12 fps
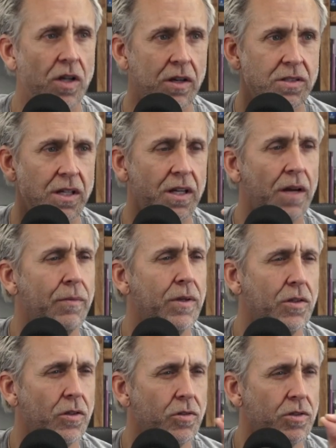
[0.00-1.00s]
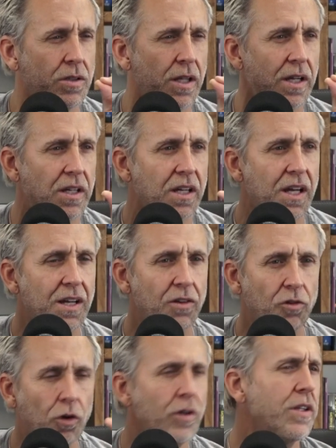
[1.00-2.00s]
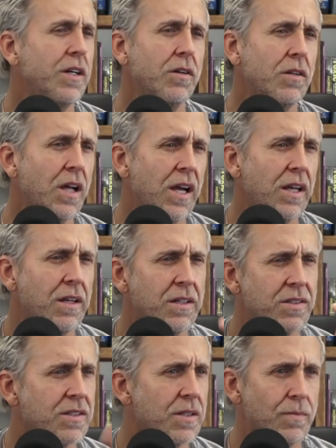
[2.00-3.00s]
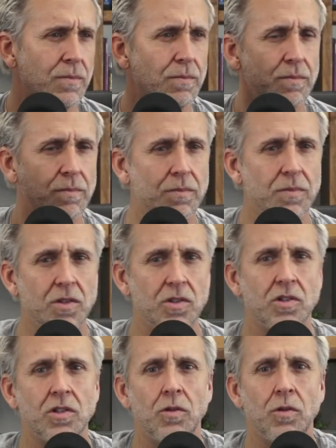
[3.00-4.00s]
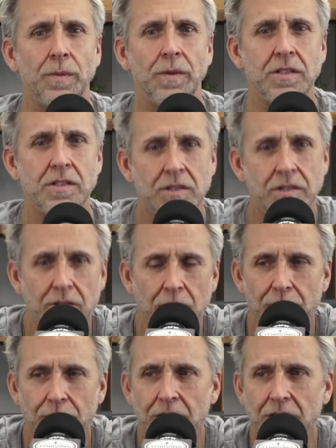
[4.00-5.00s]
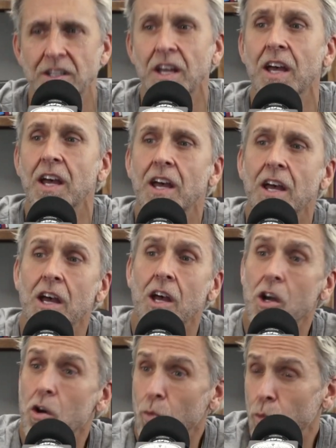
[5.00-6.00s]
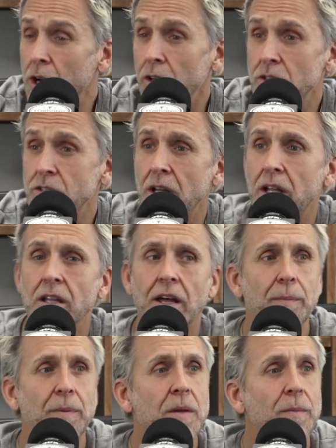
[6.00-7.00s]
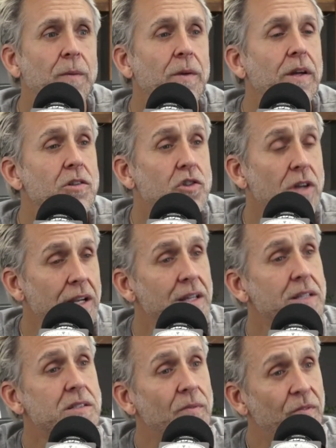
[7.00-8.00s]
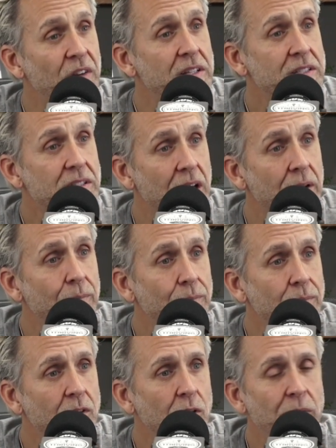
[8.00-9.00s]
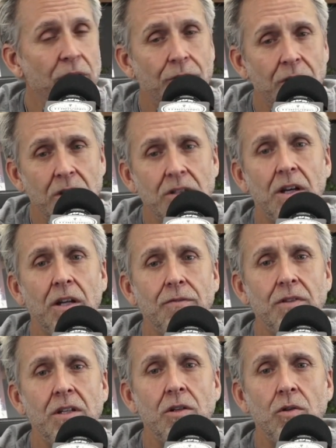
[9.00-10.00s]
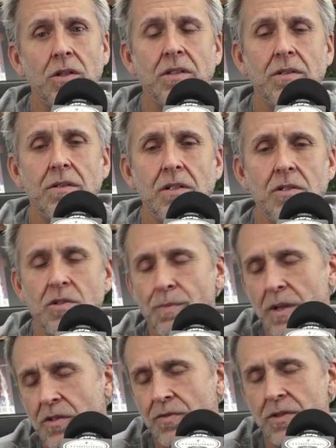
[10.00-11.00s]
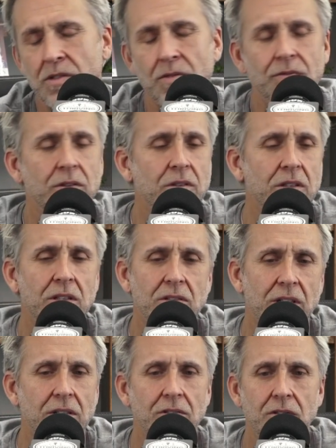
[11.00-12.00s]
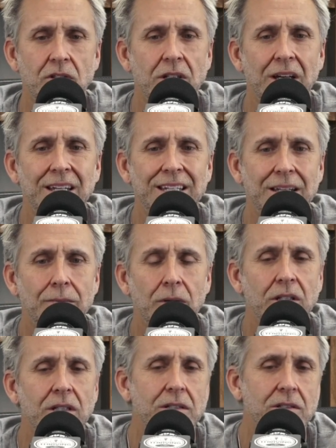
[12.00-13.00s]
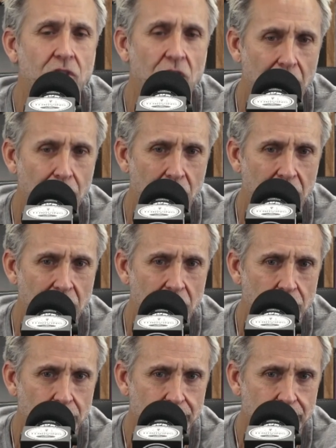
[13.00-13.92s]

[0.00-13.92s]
was like, I'm going to go to like North Carolina and some shithole places, no offense, where there's not a lot of people, and try to get some FaceTime. My friend Don V, who's best friends with Fieldy, he's like, dude, you got to get Monkey to jam with you.